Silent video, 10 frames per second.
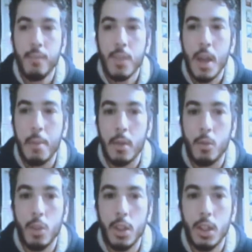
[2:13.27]
I
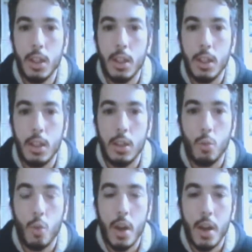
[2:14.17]
mean, we
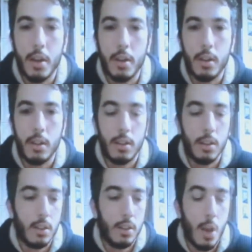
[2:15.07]
were